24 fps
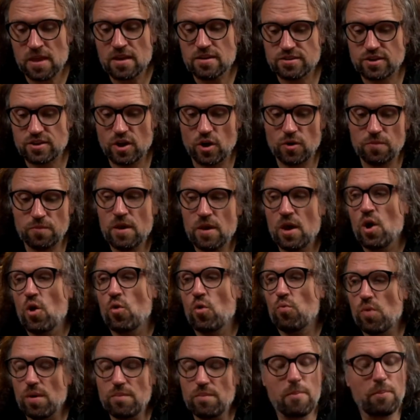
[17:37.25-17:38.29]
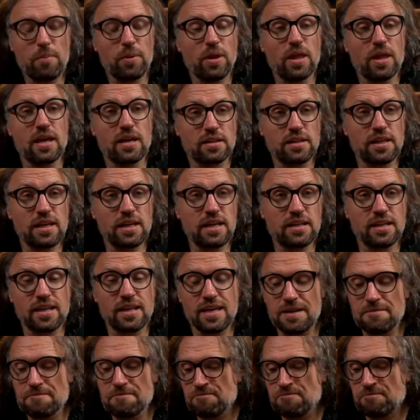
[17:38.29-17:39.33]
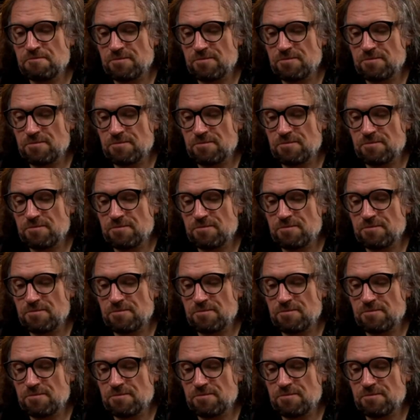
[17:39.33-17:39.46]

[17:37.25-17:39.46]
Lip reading: So when we're playing cleanly,